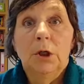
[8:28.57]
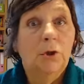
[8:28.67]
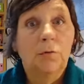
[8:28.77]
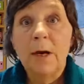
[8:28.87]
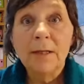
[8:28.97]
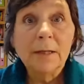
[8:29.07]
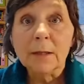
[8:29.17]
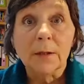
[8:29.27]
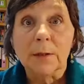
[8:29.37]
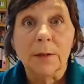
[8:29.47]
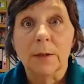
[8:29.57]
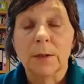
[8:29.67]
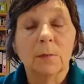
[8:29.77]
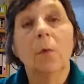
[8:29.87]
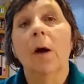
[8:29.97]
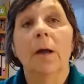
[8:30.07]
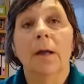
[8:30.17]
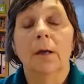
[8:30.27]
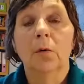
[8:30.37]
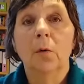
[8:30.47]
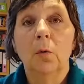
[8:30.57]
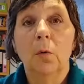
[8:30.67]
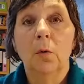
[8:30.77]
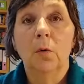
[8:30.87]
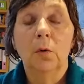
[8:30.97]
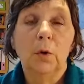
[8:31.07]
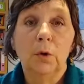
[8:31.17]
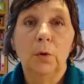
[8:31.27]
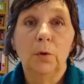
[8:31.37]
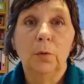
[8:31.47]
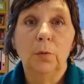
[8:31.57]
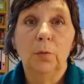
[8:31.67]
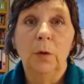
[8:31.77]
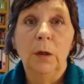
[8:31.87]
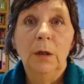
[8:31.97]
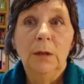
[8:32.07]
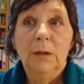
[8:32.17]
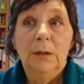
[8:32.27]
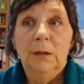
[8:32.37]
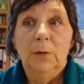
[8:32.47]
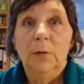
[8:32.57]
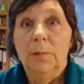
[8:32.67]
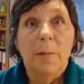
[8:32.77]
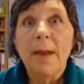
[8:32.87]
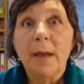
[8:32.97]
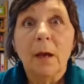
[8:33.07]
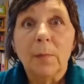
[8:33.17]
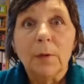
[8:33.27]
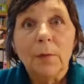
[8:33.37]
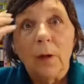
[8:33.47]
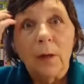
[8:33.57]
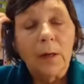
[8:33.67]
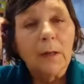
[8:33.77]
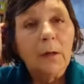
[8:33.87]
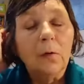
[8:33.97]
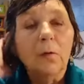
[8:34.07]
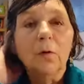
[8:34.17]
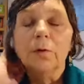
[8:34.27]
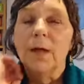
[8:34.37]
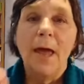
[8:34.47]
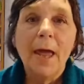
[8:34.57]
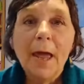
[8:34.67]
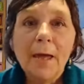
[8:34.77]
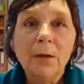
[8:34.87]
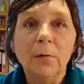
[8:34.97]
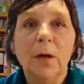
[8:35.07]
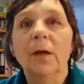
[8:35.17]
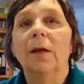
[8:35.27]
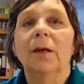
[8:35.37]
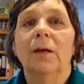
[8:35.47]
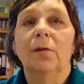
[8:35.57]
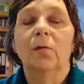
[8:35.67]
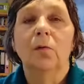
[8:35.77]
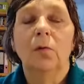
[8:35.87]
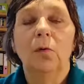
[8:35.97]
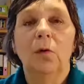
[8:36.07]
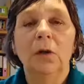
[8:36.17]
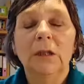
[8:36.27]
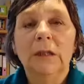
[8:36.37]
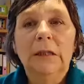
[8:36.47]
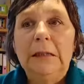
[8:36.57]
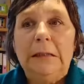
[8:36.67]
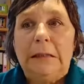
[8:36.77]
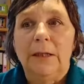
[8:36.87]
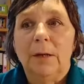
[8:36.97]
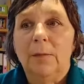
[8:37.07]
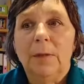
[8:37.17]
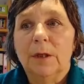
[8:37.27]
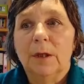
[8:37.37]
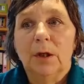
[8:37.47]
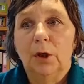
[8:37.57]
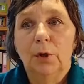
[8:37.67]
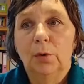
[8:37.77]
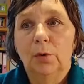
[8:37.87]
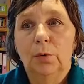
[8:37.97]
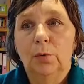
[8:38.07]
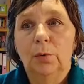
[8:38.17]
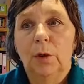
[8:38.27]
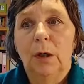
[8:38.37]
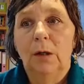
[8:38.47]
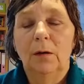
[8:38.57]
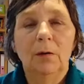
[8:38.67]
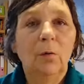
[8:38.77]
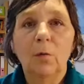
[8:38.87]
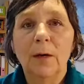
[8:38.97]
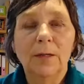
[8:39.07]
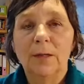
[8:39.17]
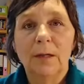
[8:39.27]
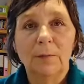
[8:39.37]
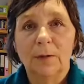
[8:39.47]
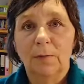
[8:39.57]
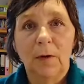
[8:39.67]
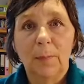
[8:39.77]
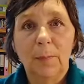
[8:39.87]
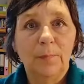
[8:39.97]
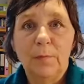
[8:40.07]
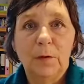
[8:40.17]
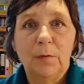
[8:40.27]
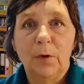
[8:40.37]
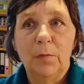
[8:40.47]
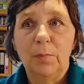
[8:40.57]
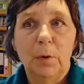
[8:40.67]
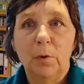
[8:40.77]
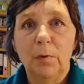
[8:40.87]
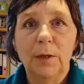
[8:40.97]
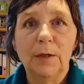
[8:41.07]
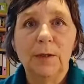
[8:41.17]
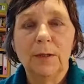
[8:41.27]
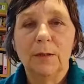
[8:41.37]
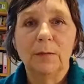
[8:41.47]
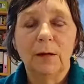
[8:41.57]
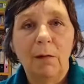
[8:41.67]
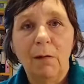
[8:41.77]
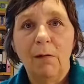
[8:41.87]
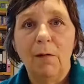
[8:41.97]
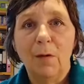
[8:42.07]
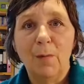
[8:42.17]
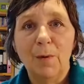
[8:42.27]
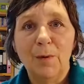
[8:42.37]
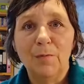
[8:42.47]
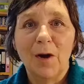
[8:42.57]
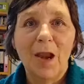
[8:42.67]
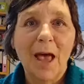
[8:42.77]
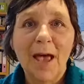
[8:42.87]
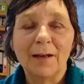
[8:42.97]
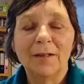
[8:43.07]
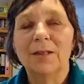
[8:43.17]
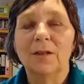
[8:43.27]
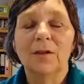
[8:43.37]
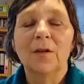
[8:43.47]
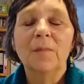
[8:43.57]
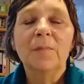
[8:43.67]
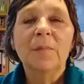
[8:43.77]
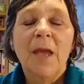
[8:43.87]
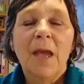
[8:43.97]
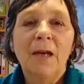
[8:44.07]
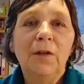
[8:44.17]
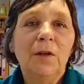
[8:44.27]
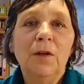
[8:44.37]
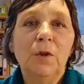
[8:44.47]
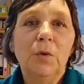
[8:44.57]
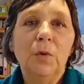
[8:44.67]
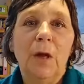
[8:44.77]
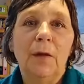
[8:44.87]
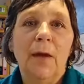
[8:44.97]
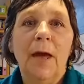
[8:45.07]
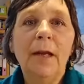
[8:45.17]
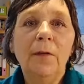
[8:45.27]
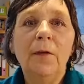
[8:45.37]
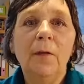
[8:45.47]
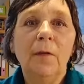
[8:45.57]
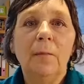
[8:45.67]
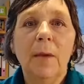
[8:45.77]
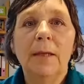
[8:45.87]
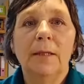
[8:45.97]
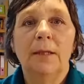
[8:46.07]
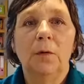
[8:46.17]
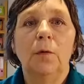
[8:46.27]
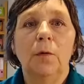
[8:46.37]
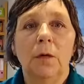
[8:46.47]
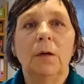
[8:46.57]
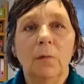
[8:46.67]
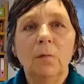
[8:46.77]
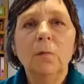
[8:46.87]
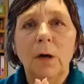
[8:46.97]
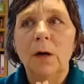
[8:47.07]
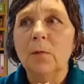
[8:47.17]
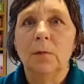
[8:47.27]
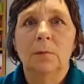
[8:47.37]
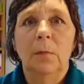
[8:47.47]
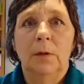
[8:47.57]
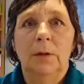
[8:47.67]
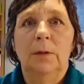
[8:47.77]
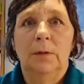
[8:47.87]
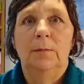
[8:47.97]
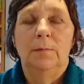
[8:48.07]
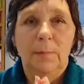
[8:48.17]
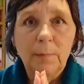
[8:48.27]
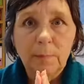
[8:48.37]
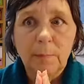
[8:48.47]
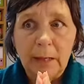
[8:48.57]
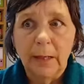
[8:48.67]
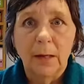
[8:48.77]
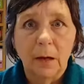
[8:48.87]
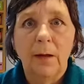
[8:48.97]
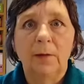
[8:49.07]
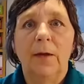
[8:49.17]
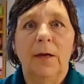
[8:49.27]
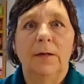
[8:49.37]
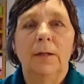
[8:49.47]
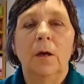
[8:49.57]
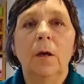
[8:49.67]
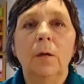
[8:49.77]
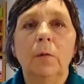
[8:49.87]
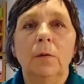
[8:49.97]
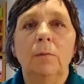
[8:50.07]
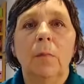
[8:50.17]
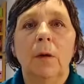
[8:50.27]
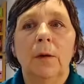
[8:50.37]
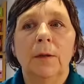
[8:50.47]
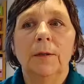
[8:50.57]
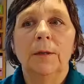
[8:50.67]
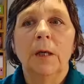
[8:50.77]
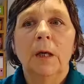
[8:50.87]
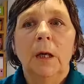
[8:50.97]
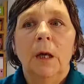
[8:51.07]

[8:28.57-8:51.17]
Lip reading: to dress in a certain way, or whose makeup you like, or whose hair you like, or somebody who always seems very, you know, poised and calm and relaxed, and anything at all like that. Anything that makes you think, oh, I wouldn't mind being like that. I wouldn't mind